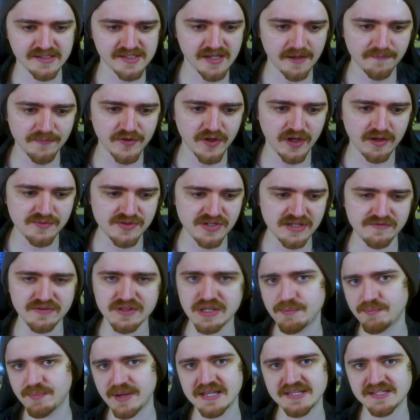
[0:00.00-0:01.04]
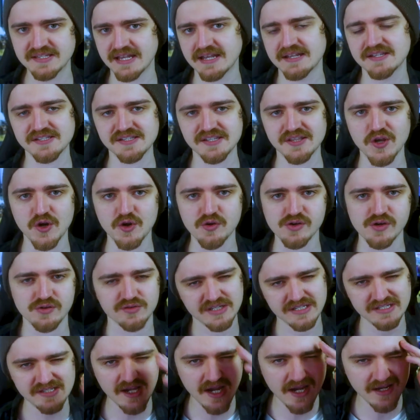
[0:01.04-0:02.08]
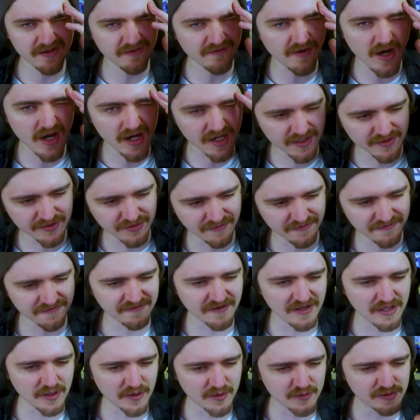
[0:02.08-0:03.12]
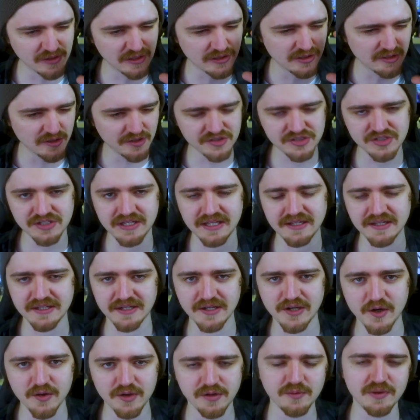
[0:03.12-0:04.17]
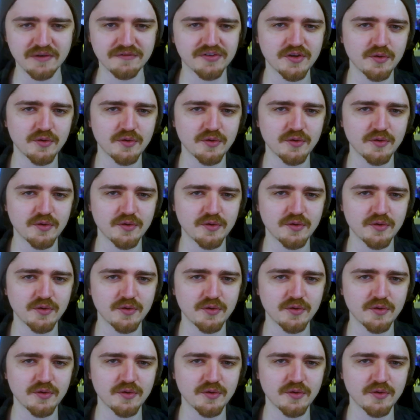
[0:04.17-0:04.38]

sometimes even the best case scenarios is kind of hard to follow the logic that they're going with.